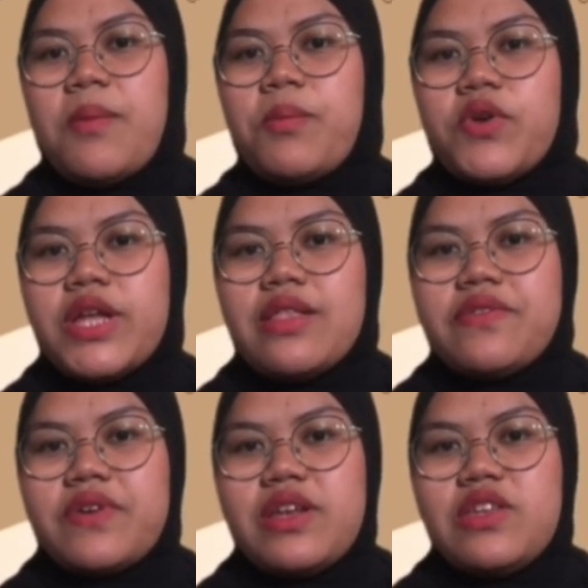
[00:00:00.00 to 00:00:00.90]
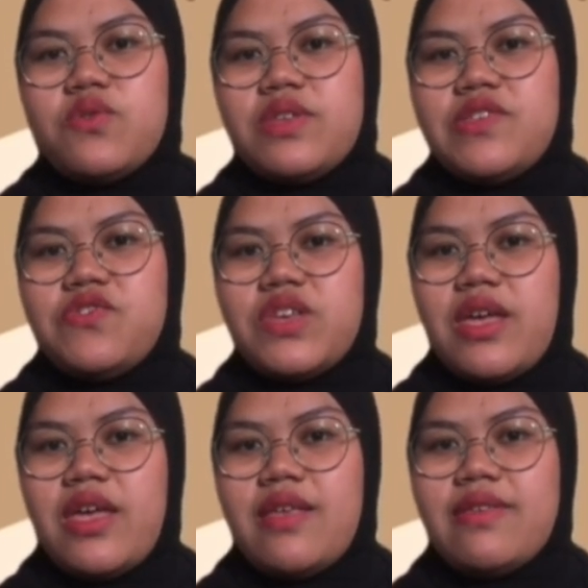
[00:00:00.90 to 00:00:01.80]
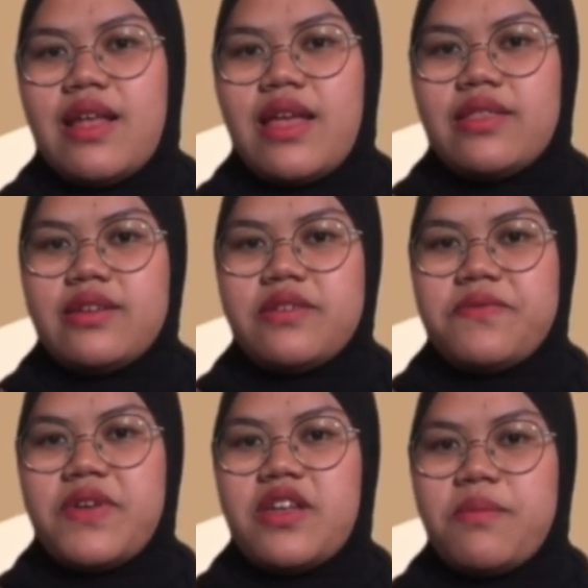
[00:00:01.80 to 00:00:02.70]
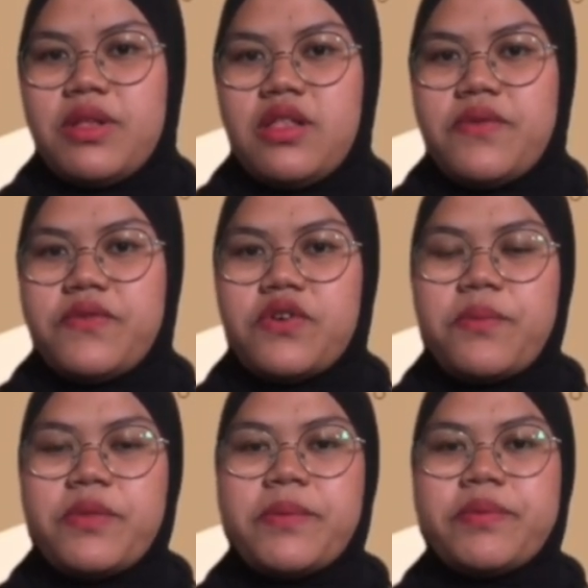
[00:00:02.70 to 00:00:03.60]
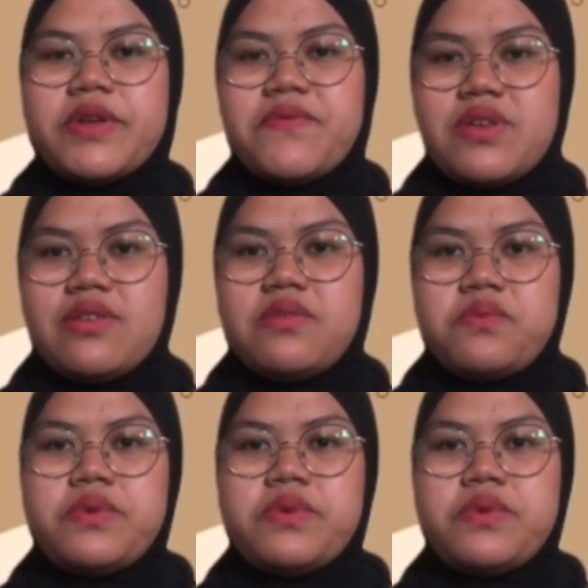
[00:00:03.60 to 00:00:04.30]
Model trained using GA selected variable from previous